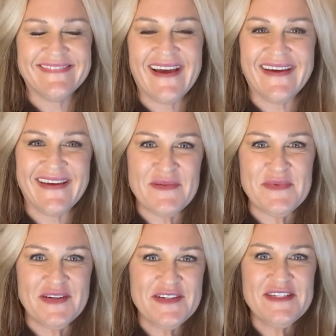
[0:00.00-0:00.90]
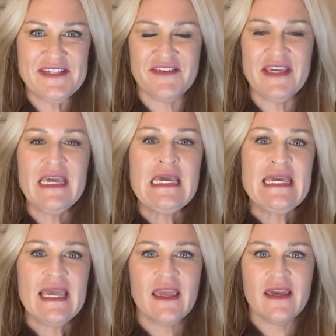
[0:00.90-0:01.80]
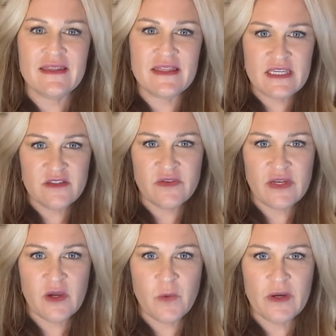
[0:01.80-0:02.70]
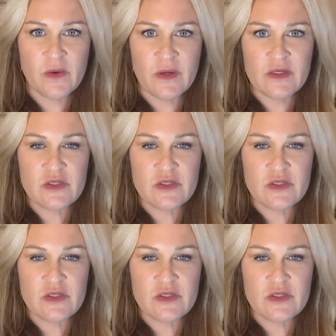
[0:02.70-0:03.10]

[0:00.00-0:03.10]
Hi, I'm Dr. Stevie, and this video we're going